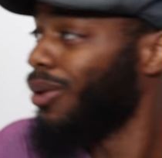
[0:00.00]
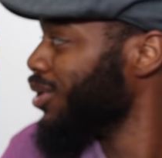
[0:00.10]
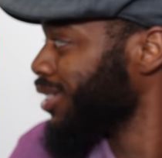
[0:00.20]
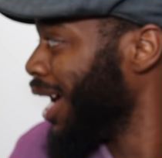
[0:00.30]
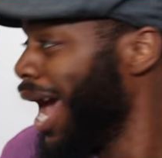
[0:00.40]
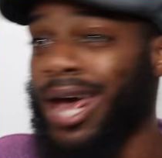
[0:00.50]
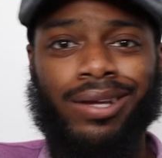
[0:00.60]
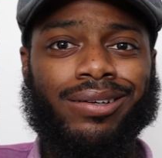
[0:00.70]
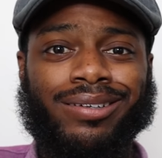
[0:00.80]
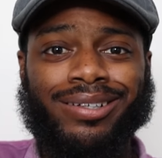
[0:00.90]
I wish I had
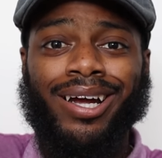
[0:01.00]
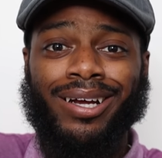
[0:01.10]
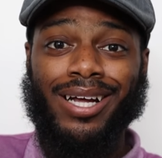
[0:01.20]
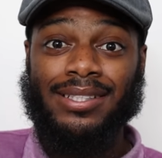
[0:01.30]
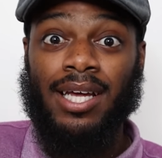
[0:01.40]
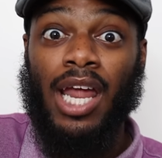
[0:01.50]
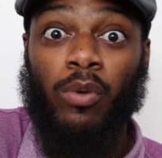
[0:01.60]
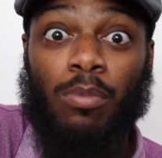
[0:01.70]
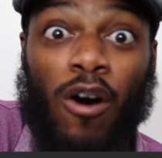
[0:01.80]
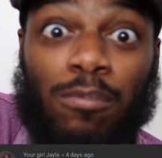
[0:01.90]
it. Sound
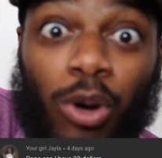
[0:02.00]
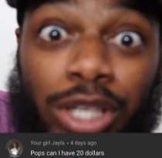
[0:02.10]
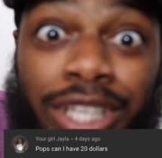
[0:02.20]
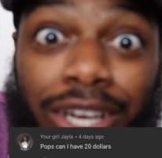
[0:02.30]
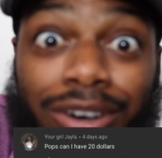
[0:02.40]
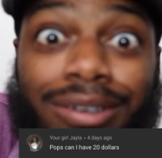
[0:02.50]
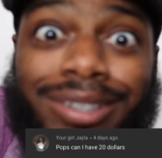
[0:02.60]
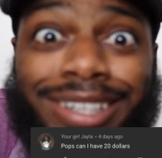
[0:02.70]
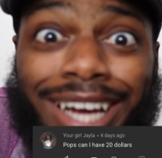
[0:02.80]
like we both broke as hell.